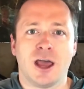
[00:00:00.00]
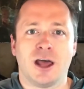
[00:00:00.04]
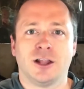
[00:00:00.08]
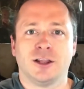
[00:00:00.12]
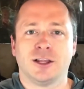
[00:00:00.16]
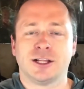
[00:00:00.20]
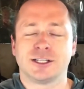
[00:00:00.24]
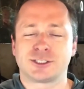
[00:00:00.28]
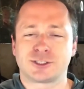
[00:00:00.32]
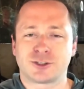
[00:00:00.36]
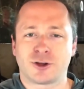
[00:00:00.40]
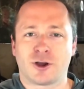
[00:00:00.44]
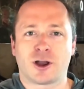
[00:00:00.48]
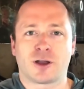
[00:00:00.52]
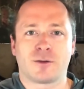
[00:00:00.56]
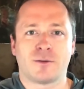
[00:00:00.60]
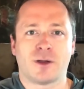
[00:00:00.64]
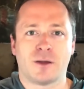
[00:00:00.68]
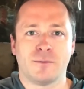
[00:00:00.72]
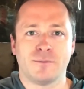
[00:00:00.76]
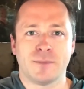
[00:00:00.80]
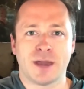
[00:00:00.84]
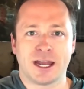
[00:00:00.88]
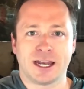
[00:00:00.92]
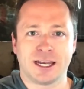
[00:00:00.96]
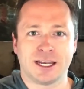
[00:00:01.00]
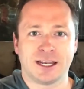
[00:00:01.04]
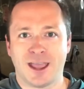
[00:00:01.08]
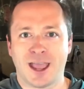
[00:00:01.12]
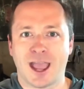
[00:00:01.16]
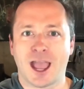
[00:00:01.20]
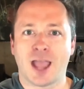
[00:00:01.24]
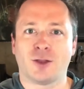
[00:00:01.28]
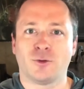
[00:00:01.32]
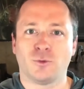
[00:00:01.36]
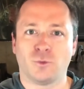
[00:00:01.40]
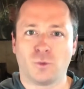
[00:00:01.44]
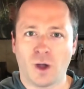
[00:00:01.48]
let's talk about Merida
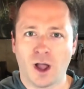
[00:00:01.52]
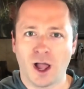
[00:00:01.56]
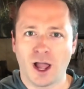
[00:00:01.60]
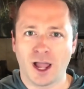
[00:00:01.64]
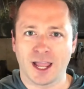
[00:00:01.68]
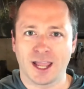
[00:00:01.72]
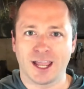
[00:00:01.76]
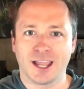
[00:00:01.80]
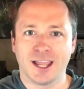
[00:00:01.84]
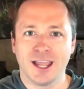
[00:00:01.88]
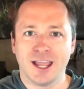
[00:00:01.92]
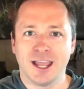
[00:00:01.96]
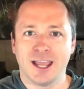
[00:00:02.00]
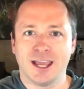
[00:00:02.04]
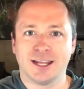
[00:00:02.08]
and why